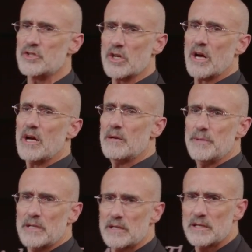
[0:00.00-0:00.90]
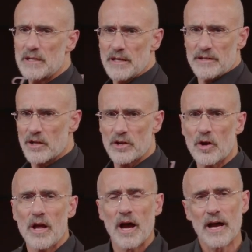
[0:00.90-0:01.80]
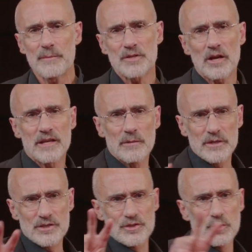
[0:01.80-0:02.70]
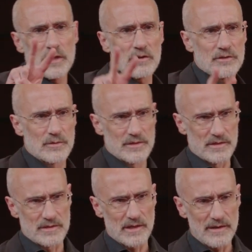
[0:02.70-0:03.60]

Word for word: job. No, no, no. I'm talking about just two characteristics.